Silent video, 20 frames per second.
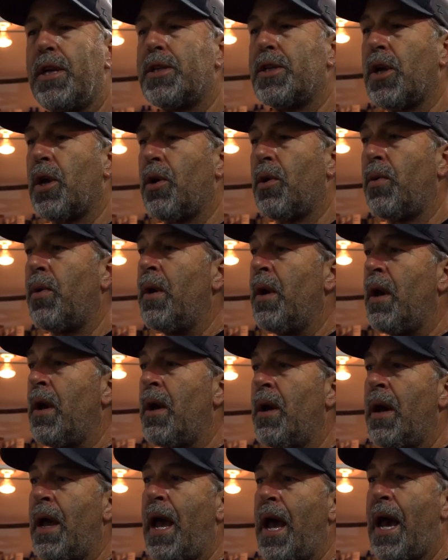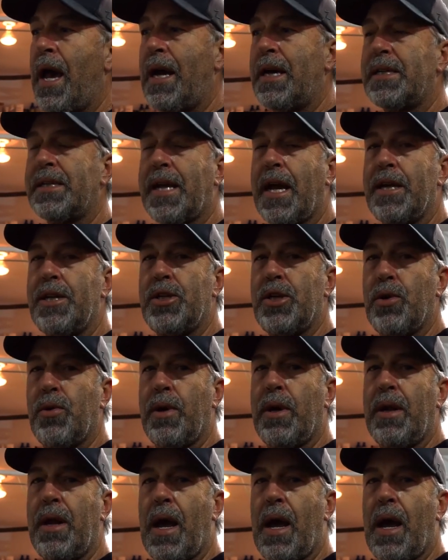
So as I do it,